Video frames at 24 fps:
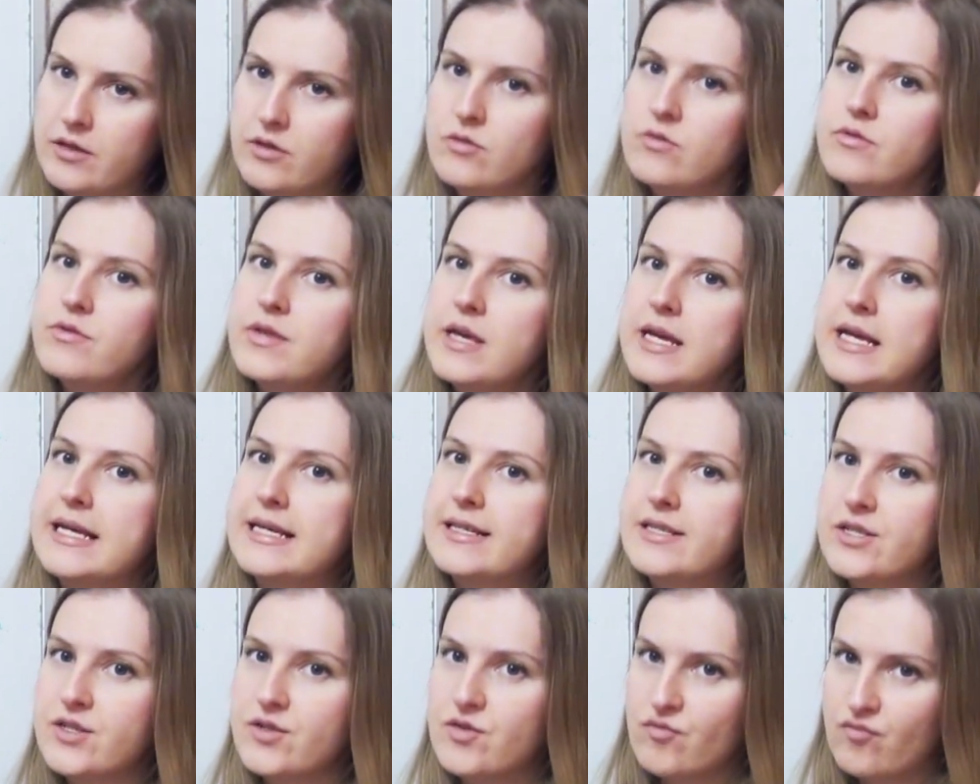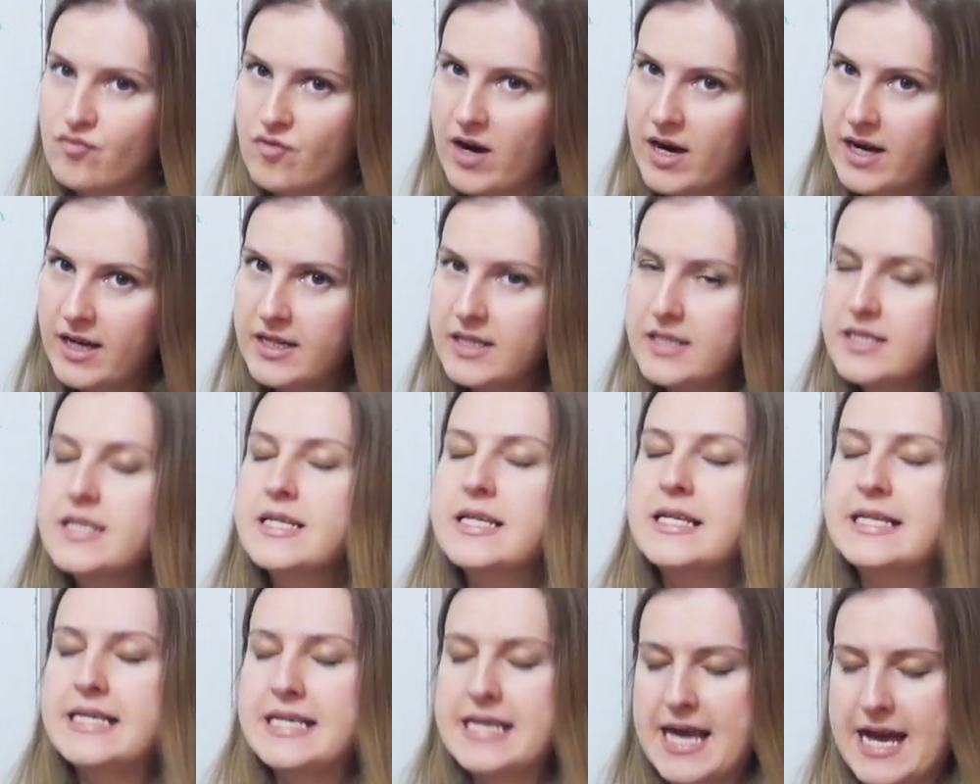You think it is right.
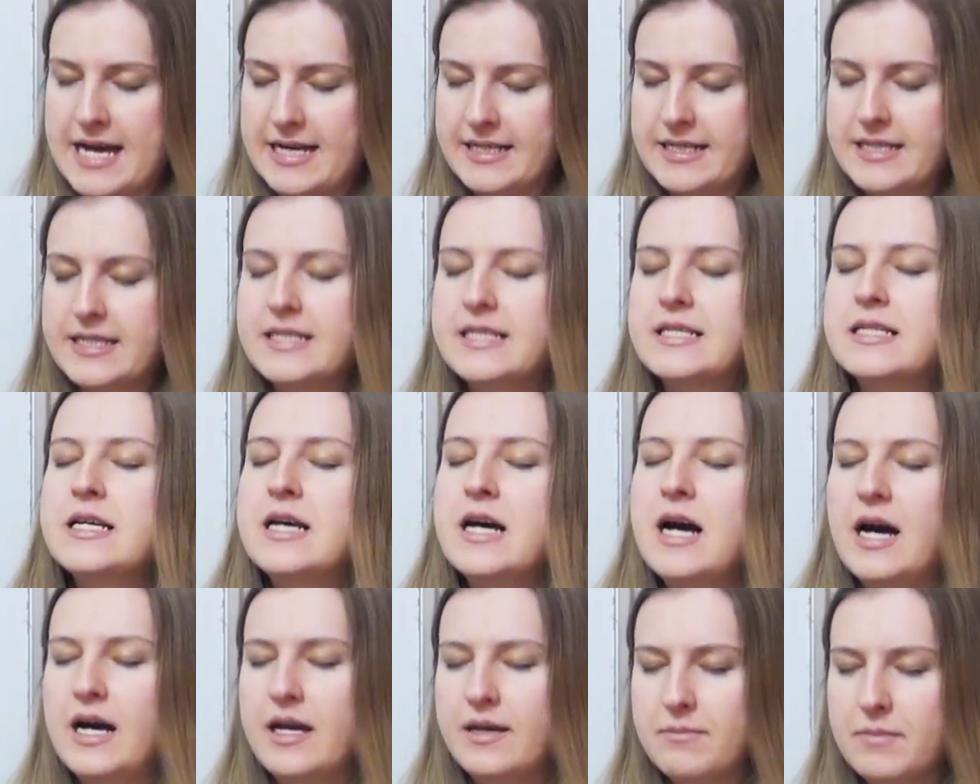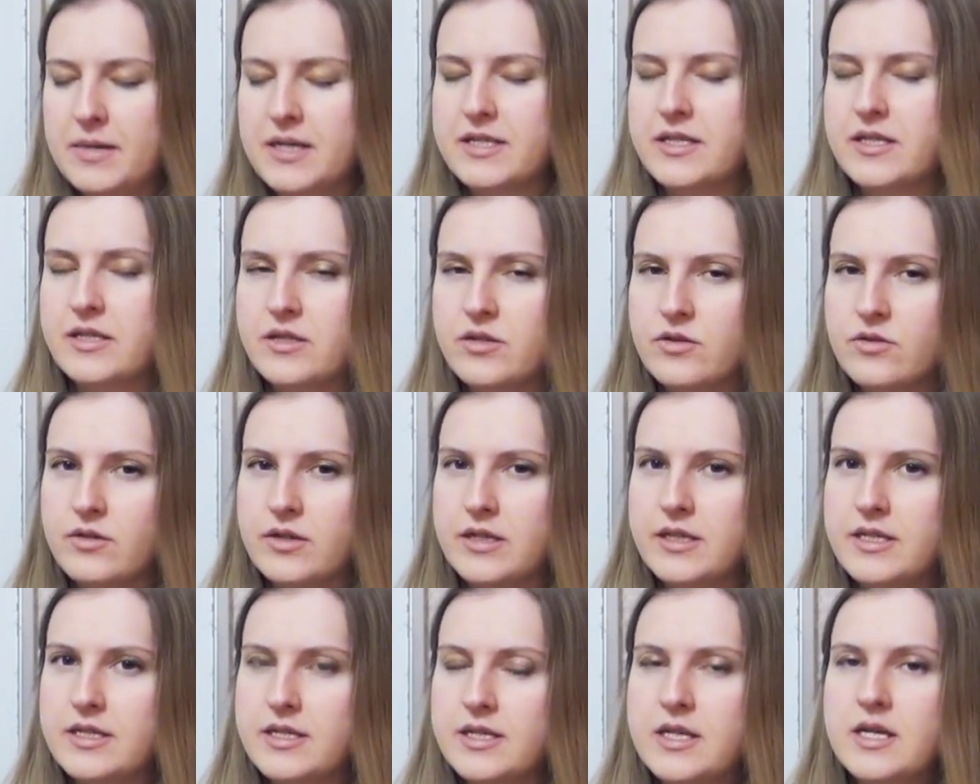Yes, I must do
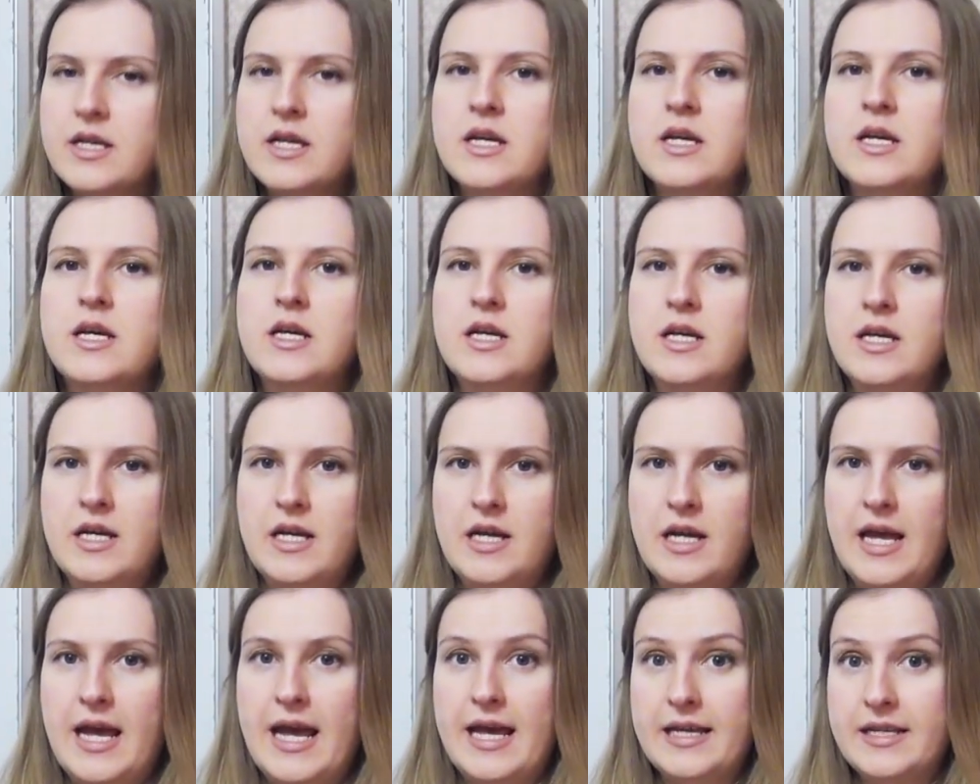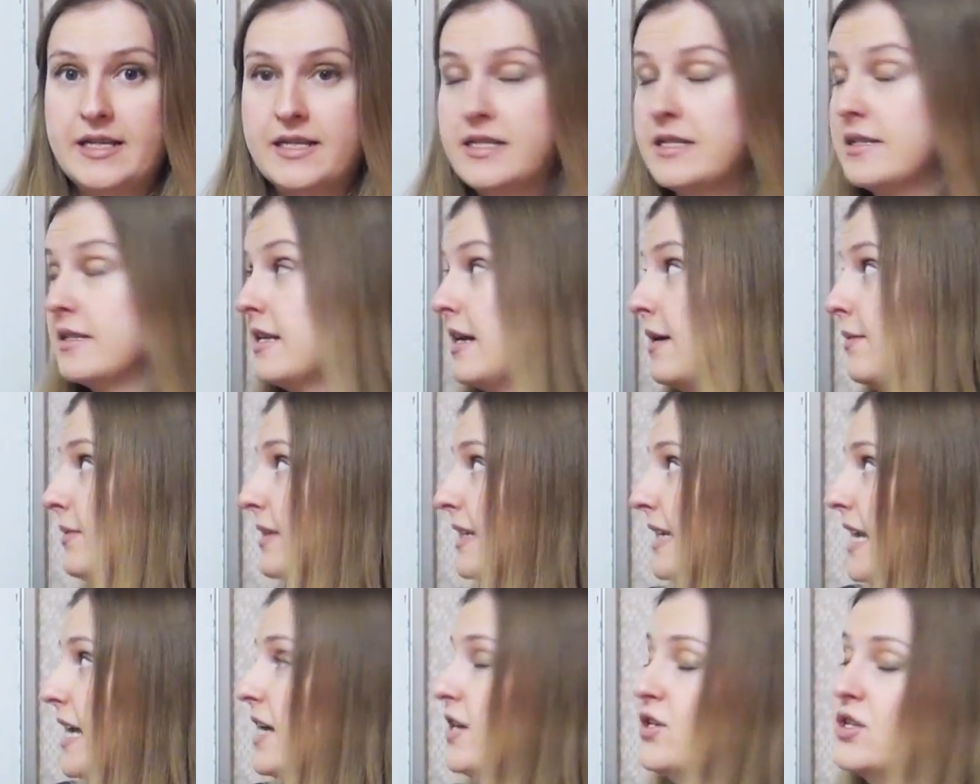it. And the
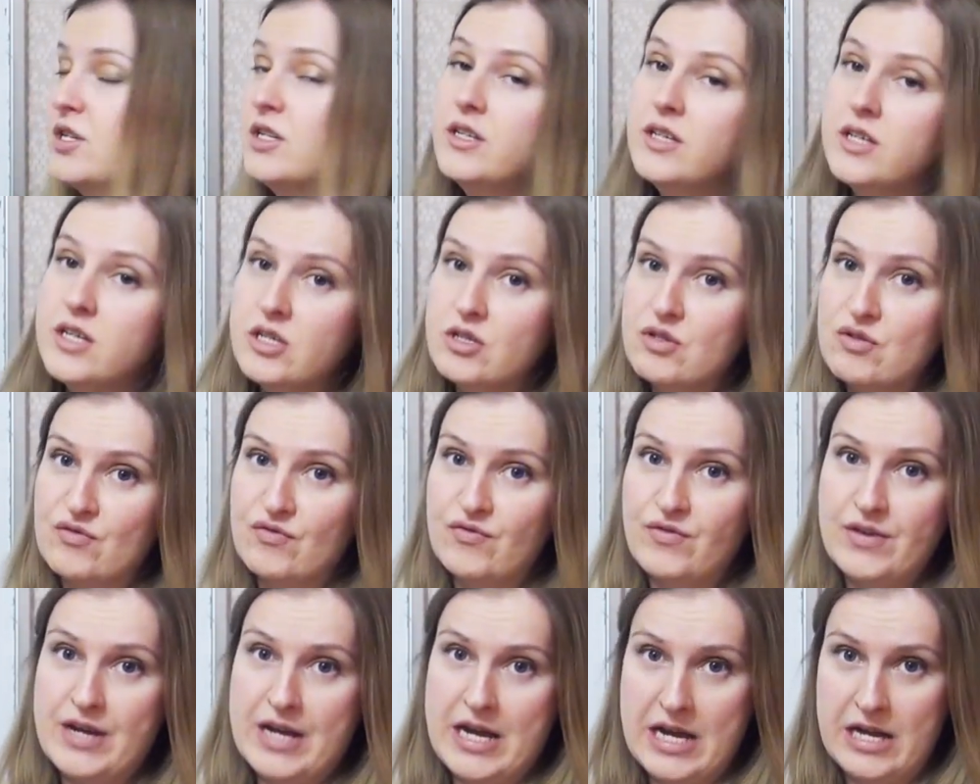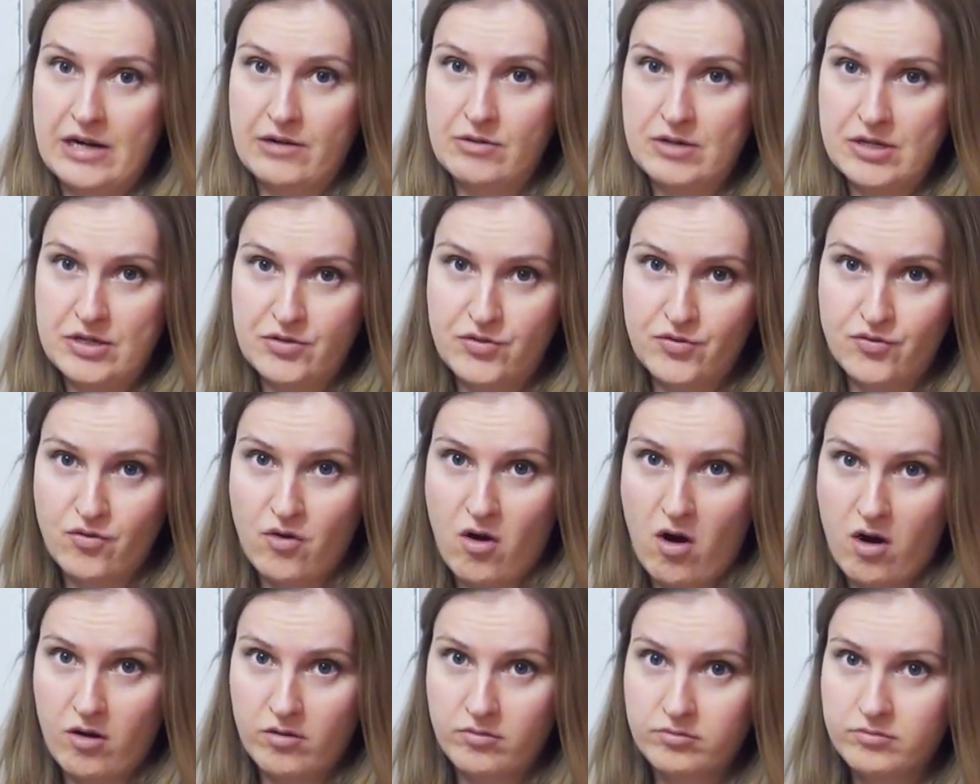application is very
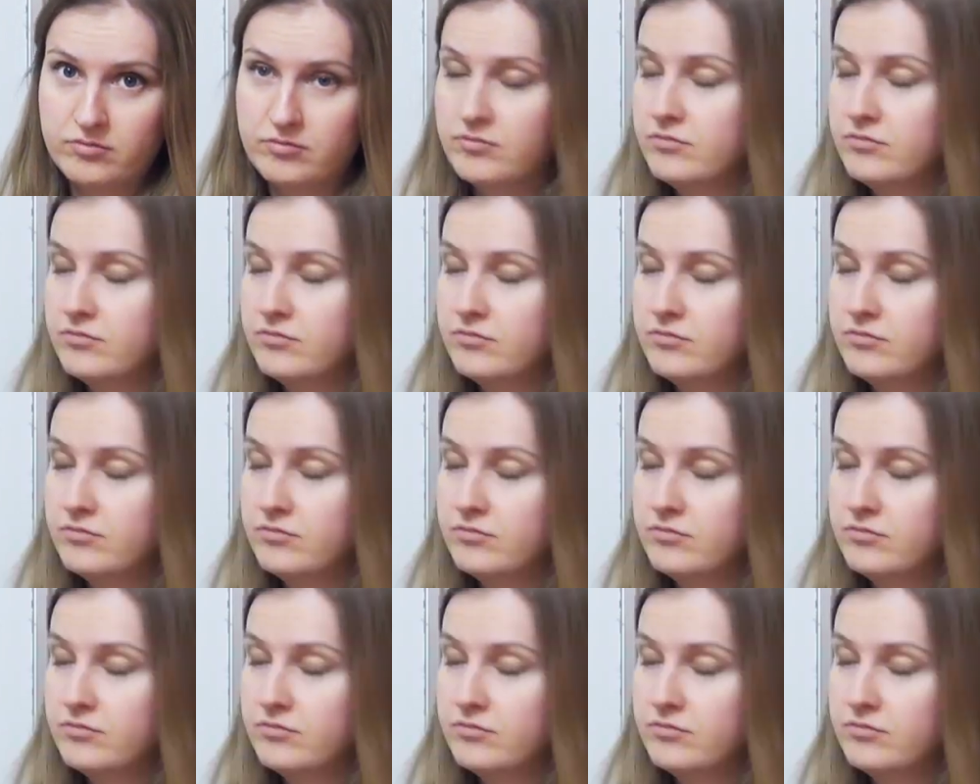strong.